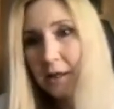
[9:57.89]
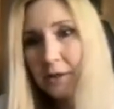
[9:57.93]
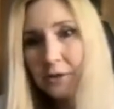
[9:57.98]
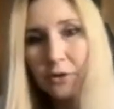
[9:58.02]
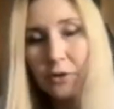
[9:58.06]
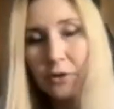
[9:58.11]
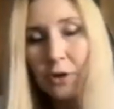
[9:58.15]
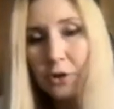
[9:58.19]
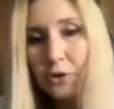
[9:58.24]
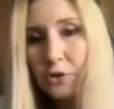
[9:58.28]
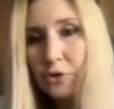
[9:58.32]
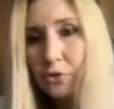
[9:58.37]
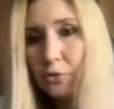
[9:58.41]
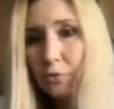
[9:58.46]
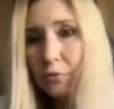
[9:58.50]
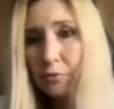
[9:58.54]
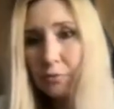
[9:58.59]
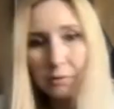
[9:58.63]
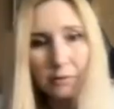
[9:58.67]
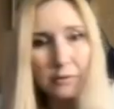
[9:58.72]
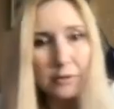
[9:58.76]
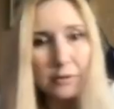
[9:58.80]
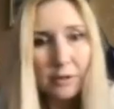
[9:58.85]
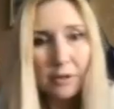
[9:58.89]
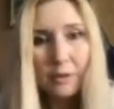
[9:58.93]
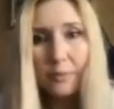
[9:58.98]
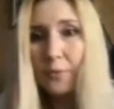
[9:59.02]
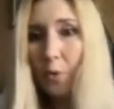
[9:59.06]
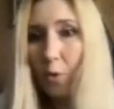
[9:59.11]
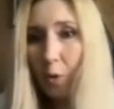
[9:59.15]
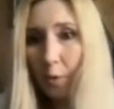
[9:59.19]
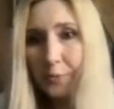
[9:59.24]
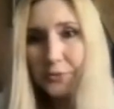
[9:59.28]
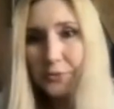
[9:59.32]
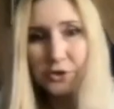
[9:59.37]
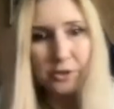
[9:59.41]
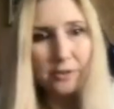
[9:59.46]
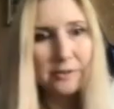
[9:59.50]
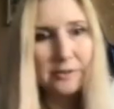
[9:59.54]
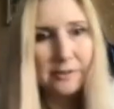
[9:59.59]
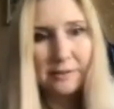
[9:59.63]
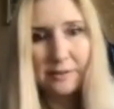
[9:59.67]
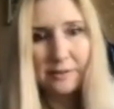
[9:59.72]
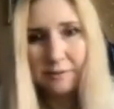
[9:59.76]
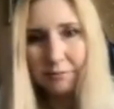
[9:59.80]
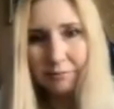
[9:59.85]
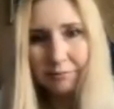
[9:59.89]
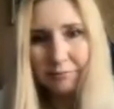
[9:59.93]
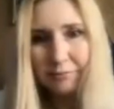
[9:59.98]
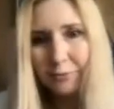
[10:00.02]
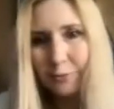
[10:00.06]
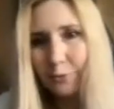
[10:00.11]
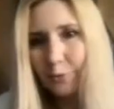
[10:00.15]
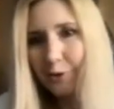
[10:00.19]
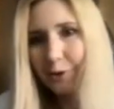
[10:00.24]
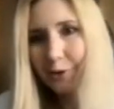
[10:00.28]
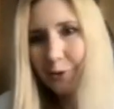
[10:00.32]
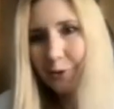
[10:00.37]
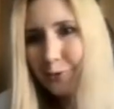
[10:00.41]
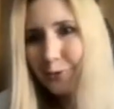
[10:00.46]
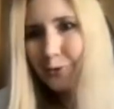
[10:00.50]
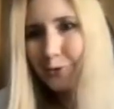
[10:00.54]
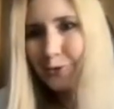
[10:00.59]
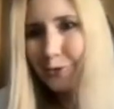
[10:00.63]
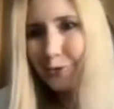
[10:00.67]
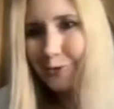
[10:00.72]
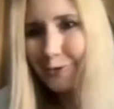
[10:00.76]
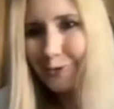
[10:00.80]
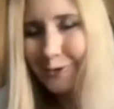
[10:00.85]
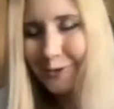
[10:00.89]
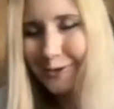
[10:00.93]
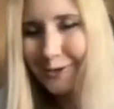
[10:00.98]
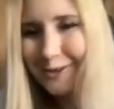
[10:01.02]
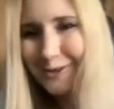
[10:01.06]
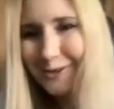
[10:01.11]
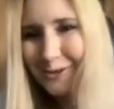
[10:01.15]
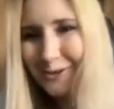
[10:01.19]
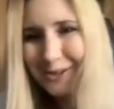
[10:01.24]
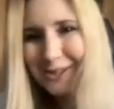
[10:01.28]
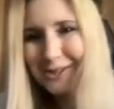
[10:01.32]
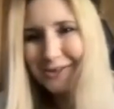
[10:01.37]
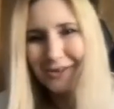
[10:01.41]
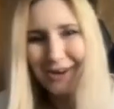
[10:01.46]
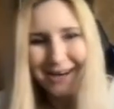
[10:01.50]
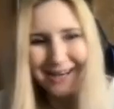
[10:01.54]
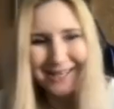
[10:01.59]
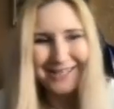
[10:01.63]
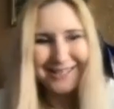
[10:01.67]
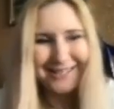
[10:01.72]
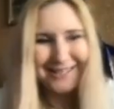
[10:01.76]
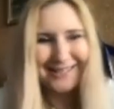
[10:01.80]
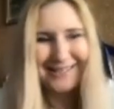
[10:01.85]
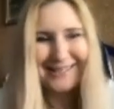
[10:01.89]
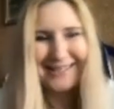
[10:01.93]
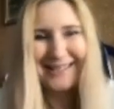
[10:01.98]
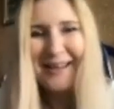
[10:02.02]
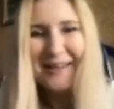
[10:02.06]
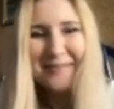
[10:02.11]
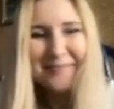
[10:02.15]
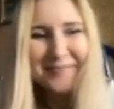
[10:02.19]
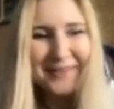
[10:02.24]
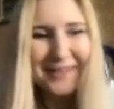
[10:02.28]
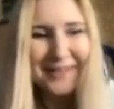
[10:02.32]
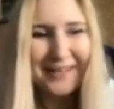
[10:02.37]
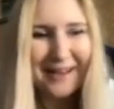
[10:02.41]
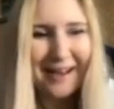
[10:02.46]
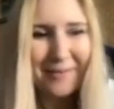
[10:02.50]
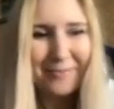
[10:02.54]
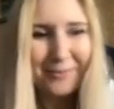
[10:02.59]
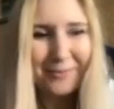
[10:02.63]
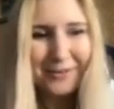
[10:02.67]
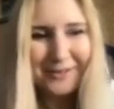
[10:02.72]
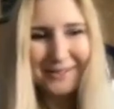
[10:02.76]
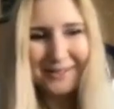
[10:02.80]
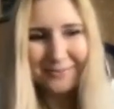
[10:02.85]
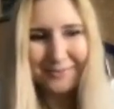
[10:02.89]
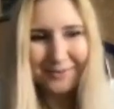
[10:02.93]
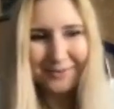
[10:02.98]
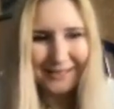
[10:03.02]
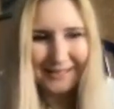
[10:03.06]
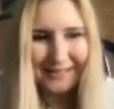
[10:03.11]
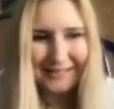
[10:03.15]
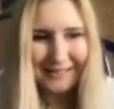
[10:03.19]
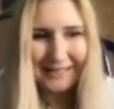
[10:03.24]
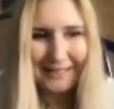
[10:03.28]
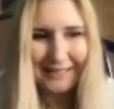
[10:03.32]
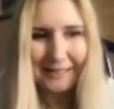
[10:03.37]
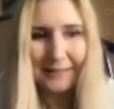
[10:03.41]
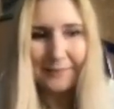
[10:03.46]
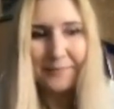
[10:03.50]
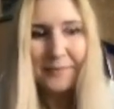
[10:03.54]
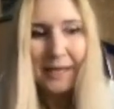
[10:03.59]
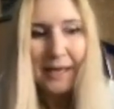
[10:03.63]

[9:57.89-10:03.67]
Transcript: So two options or two structures are possible here.